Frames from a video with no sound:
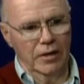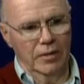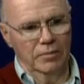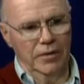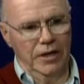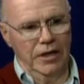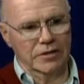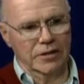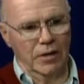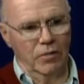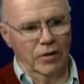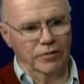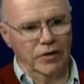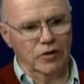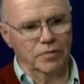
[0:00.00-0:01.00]
yes. because I
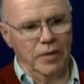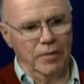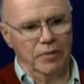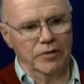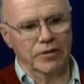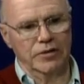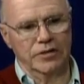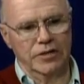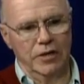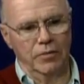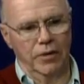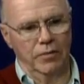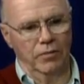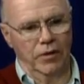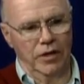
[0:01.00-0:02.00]
want these people to see
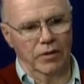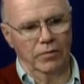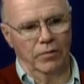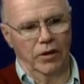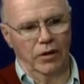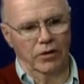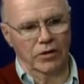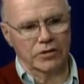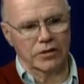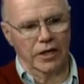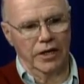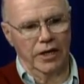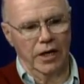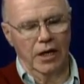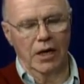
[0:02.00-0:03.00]
what, what, what it looks
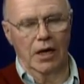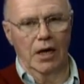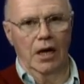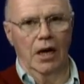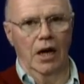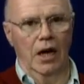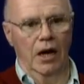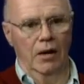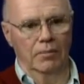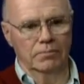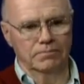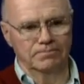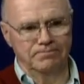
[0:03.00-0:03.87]
like. Um,